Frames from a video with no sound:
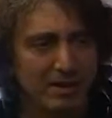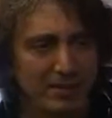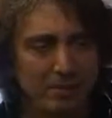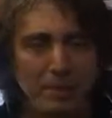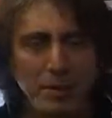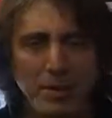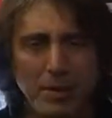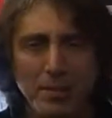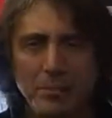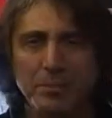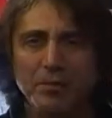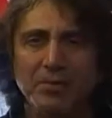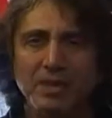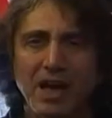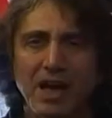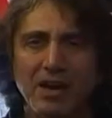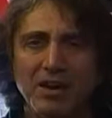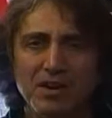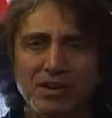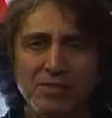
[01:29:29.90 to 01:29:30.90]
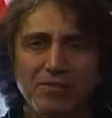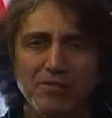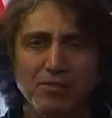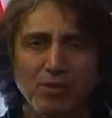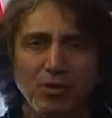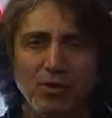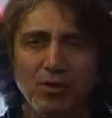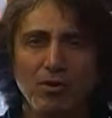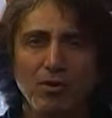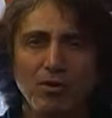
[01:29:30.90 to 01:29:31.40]
the people down in
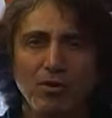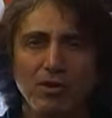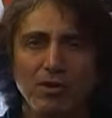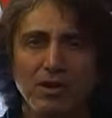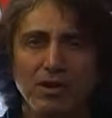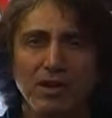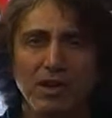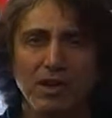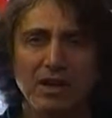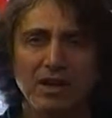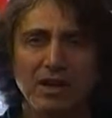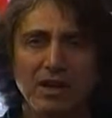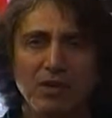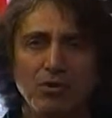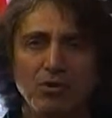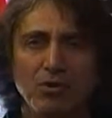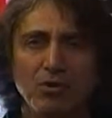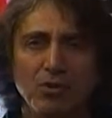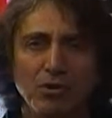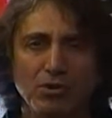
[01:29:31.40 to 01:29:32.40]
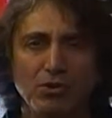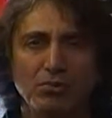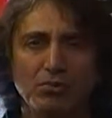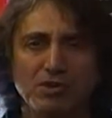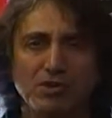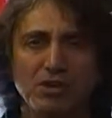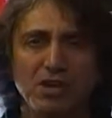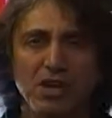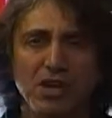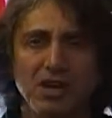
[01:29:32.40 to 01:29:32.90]
Florida, they, they don't call them
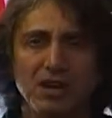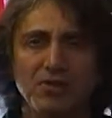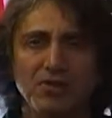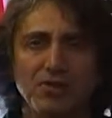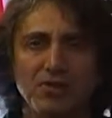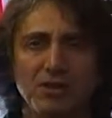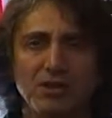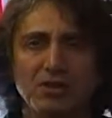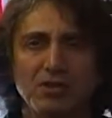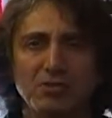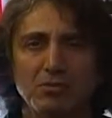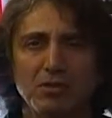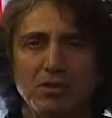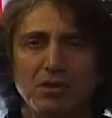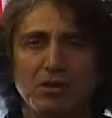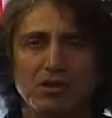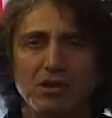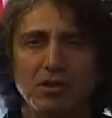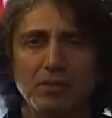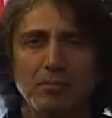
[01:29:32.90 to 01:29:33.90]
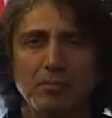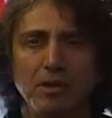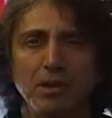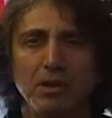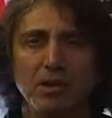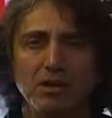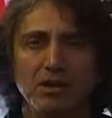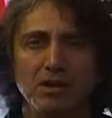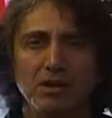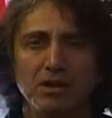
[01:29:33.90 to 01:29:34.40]
sand fleas when they start
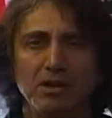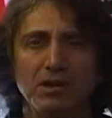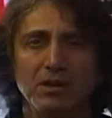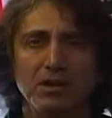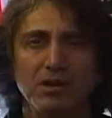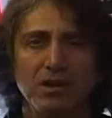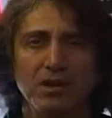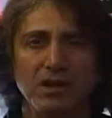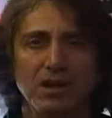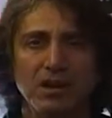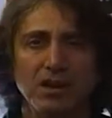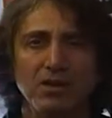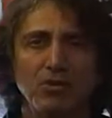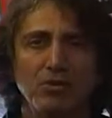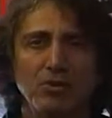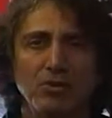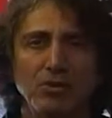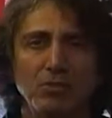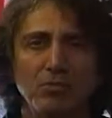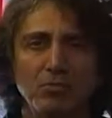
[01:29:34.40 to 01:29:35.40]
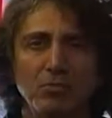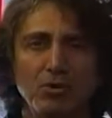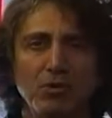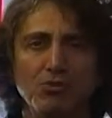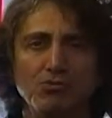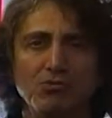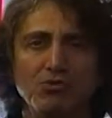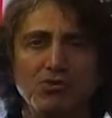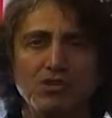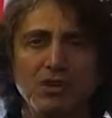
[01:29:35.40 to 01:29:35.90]
biting you. They call them
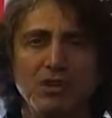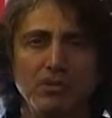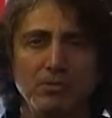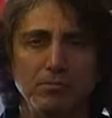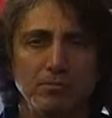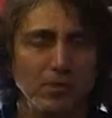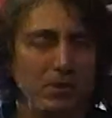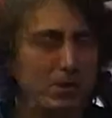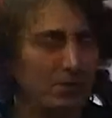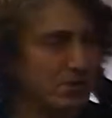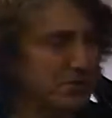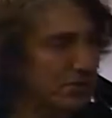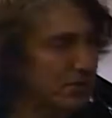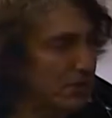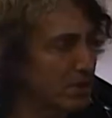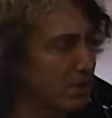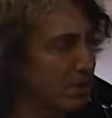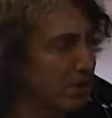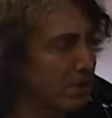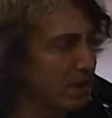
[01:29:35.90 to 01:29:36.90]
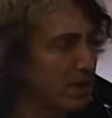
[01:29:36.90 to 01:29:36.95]
no-seeum bugs.